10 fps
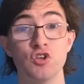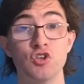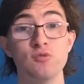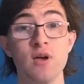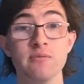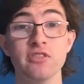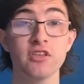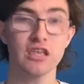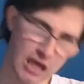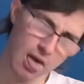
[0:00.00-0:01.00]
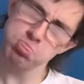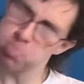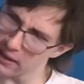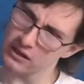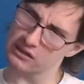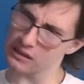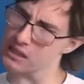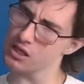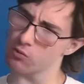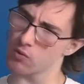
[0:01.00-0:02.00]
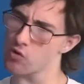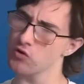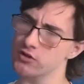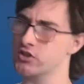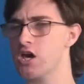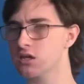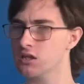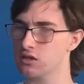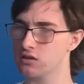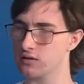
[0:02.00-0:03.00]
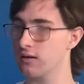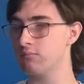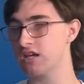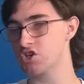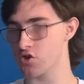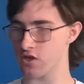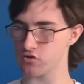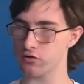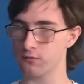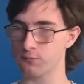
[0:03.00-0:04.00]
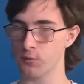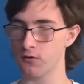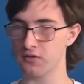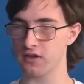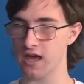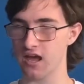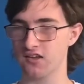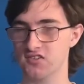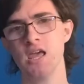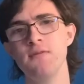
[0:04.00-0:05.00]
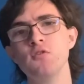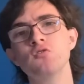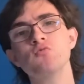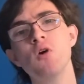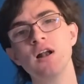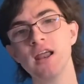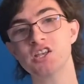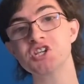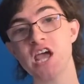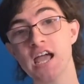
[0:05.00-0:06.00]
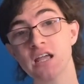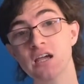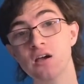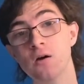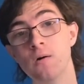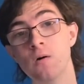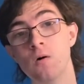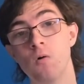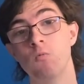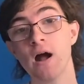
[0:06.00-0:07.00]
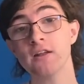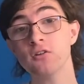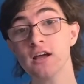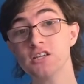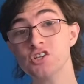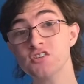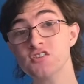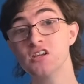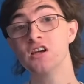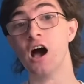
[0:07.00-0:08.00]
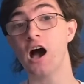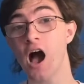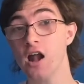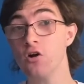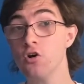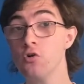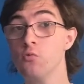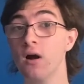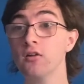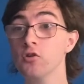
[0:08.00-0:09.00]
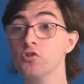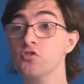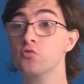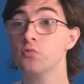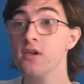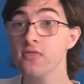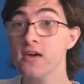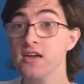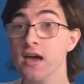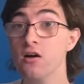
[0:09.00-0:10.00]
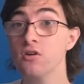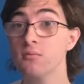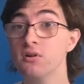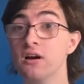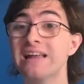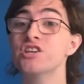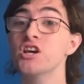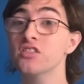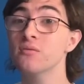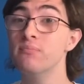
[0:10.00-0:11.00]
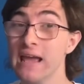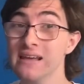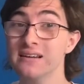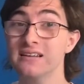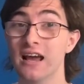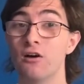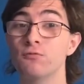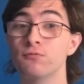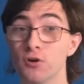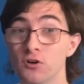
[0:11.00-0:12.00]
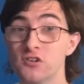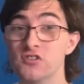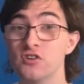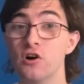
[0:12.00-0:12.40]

you may be thinking, yeah, big deal. We're only checking to make sure that you can afford the gas. If you want to check, why don't I don't know, why don't you just read the account number and check the bank account first,